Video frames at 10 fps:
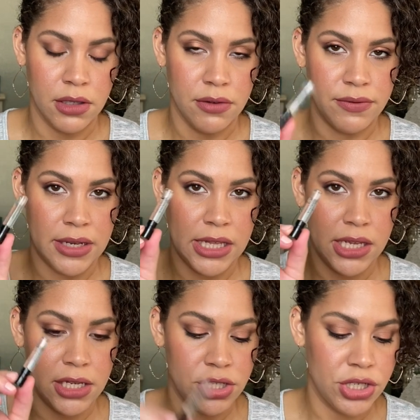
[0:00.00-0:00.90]

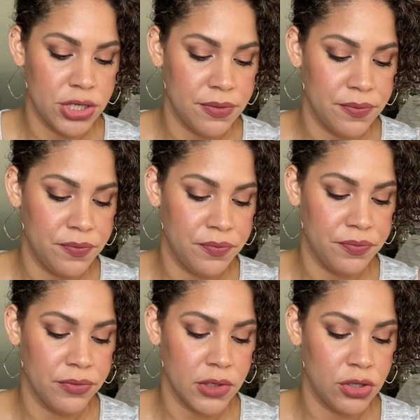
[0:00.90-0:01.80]
vanille,
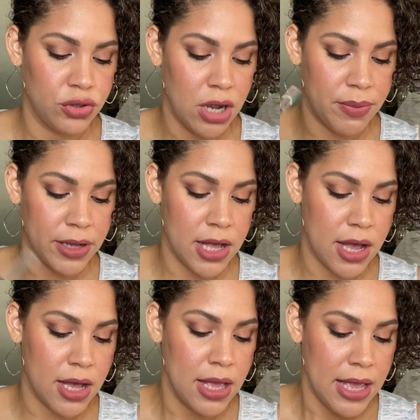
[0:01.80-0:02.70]

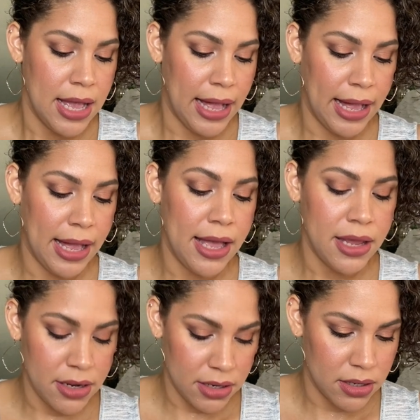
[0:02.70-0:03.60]
tropica,
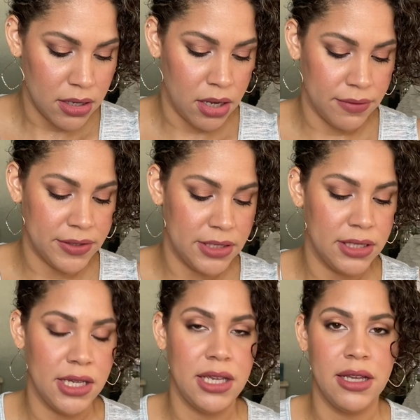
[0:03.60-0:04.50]
and
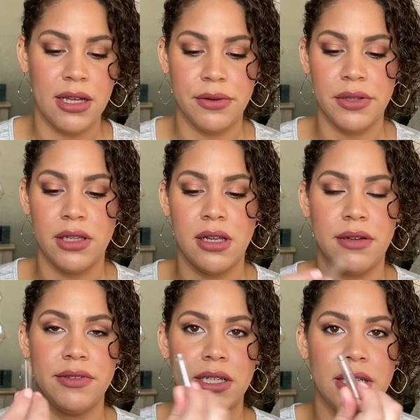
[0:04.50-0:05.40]
obviously I really
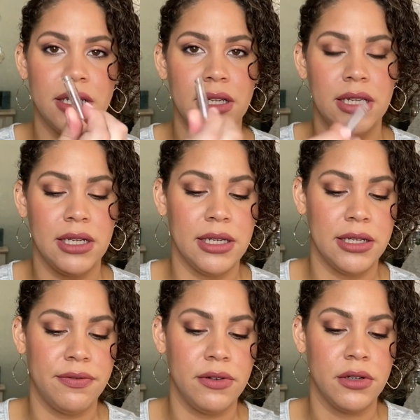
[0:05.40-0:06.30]
loved
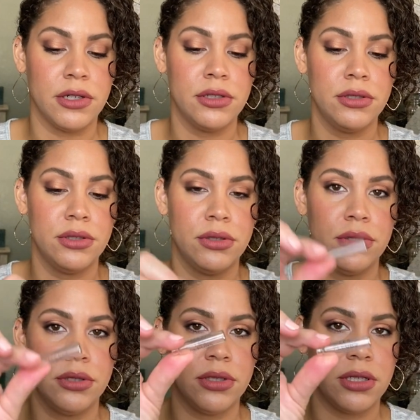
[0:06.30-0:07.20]
Le Fleurs
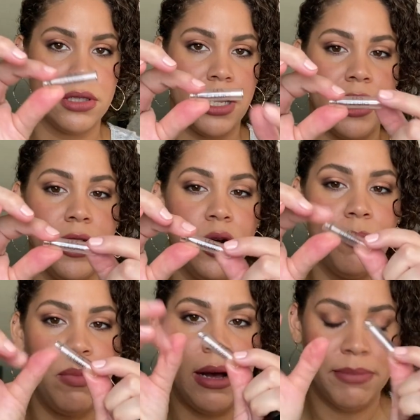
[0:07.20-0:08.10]
because I
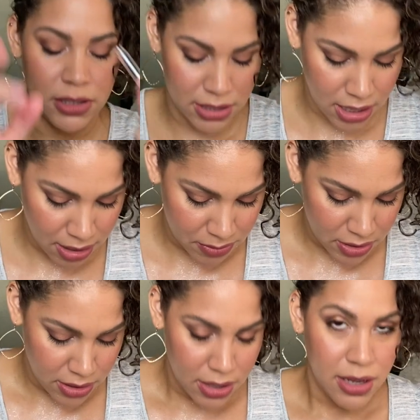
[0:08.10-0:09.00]
popped the top
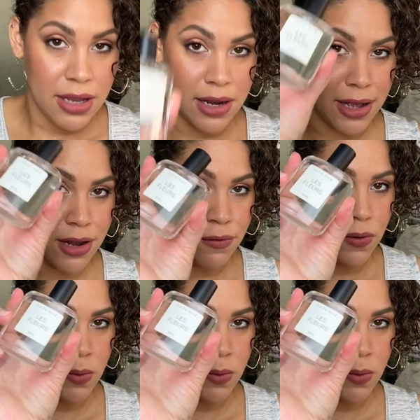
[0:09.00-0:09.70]
and I got a full